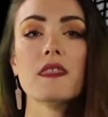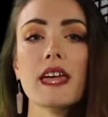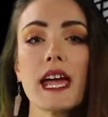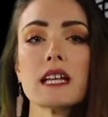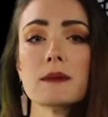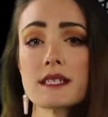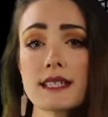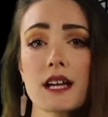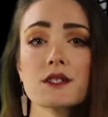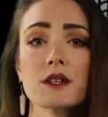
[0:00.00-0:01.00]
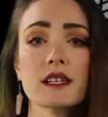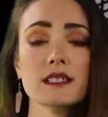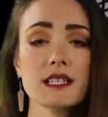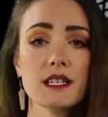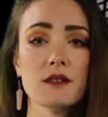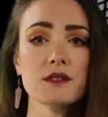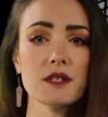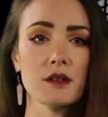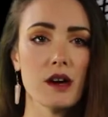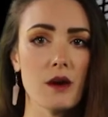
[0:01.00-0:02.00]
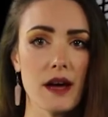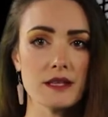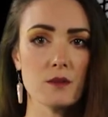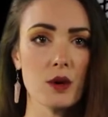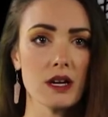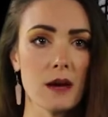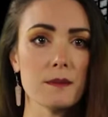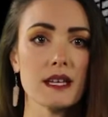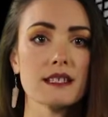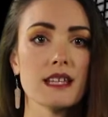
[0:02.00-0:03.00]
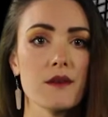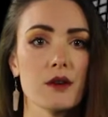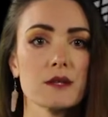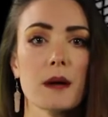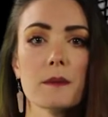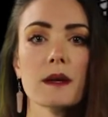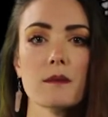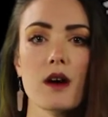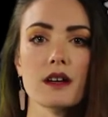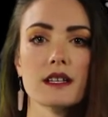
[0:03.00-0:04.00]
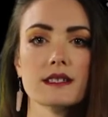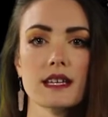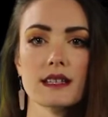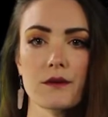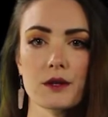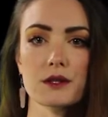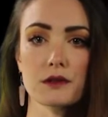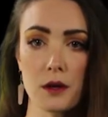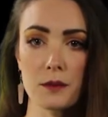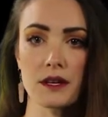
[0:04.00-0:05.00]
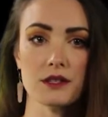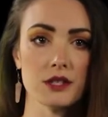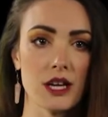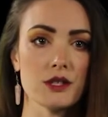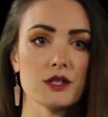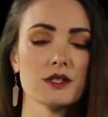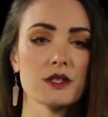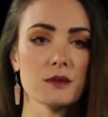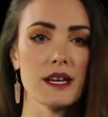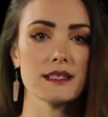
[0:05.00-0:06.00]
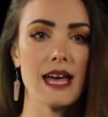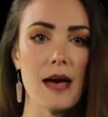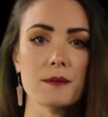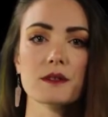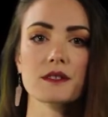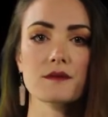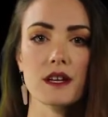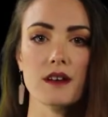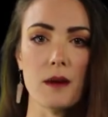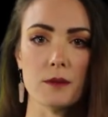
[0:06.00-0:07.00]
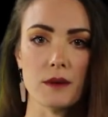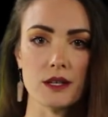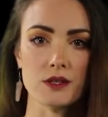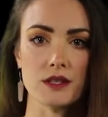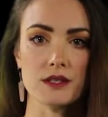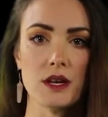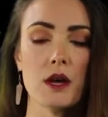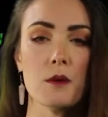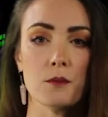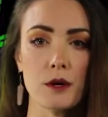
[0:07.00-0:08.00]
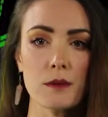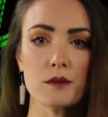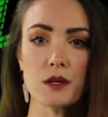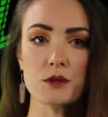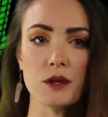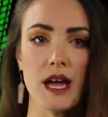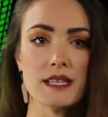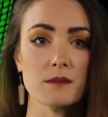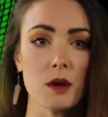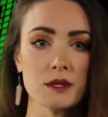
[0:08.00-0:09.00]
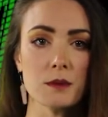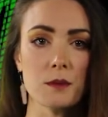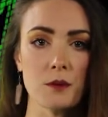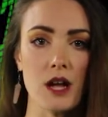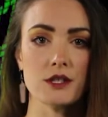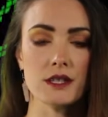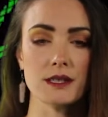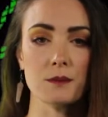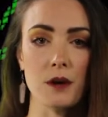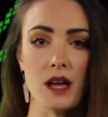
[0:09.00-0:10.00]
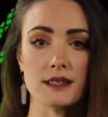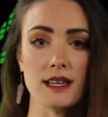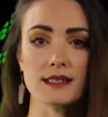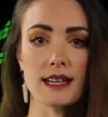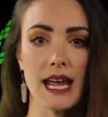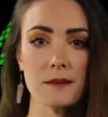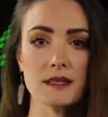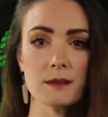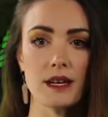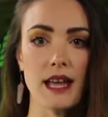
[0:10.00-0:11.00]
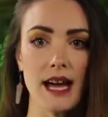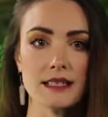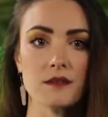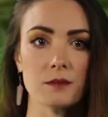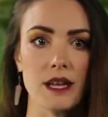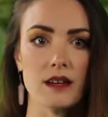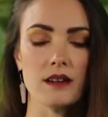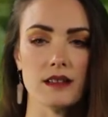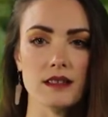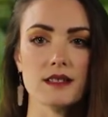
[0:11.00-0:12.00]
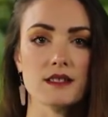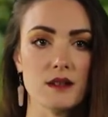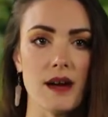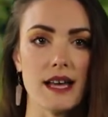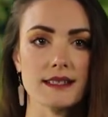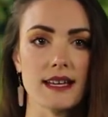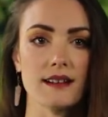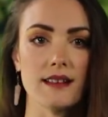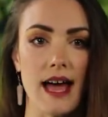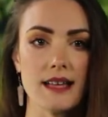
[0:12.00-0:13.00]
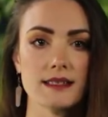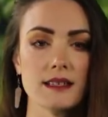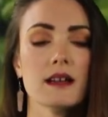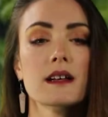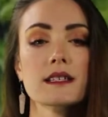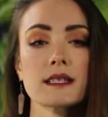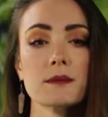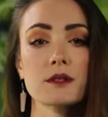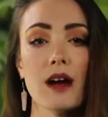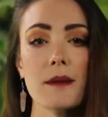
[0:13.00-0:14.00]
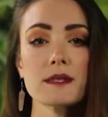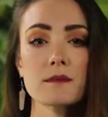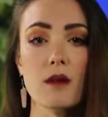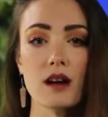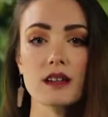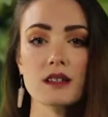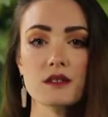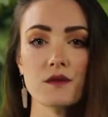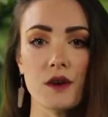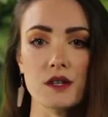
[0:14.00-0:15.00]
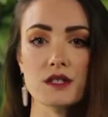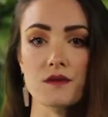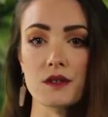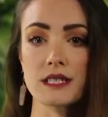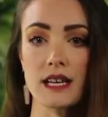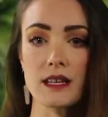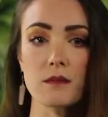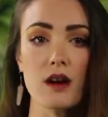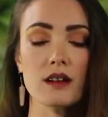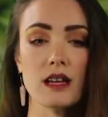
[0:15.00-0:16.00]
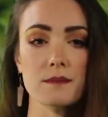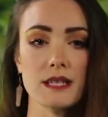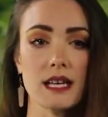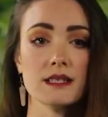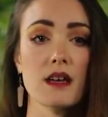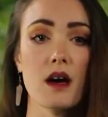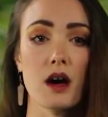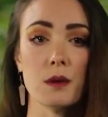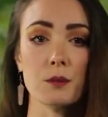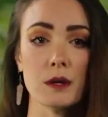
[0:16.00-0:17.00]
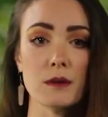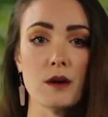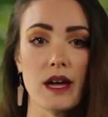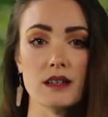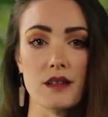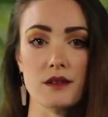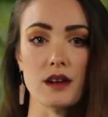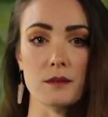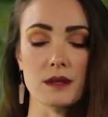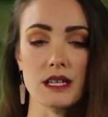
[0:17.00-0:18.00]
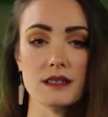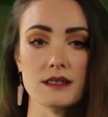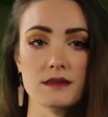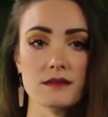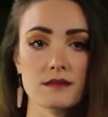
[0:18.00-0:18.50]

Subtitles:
The cannabis sector continues to grow as more companies leverage public markets and leverage global exchanges to raise capital to fund operations. Primo Nutra has multiple projects in process and aims to be an active player in this new asset class. Subscribe to Market News First for daily market updates on Primo and other companies.